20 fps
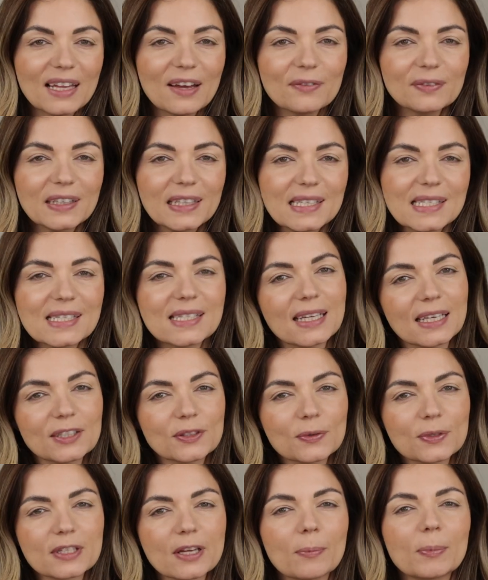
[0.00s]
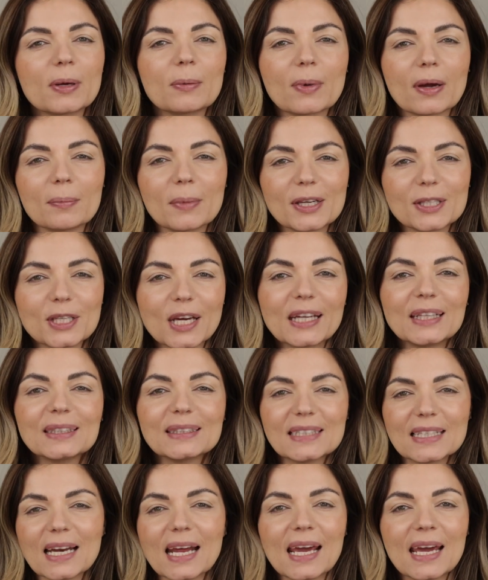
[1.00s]
lovelies, thanks for stopping by my channel
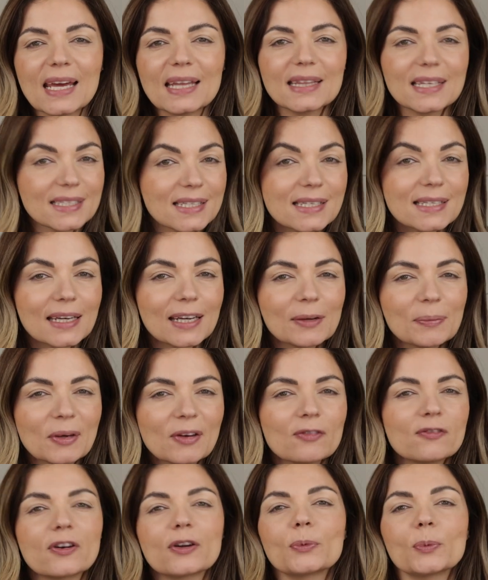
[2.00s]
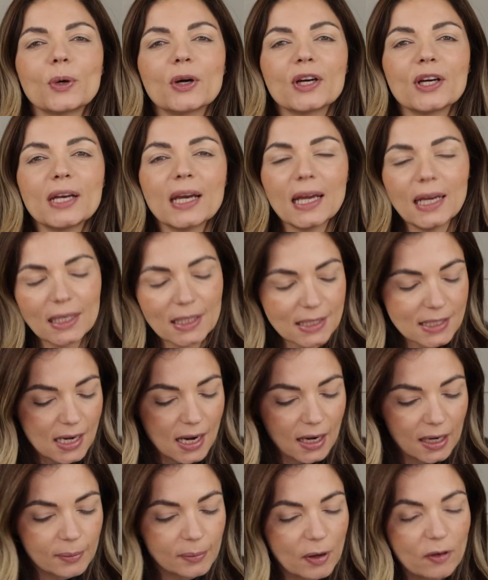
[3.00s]
today. This is gonna be a fun one. It is
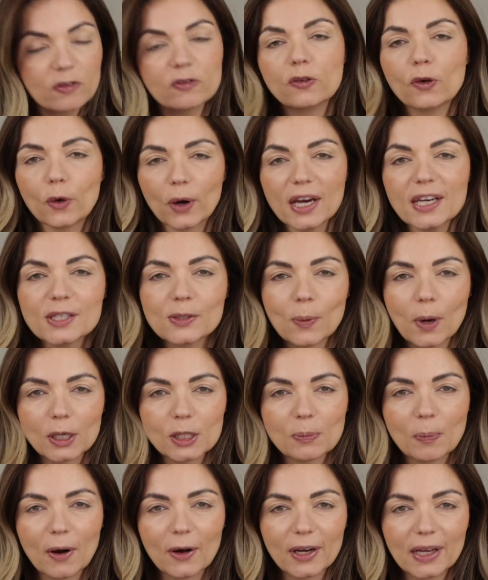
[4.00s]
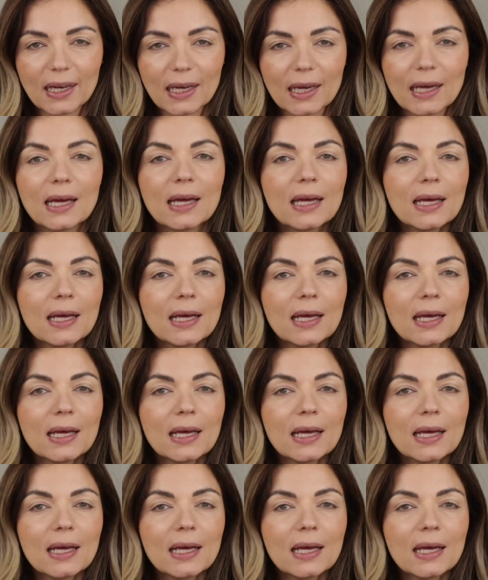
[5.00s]
time for a swatch party.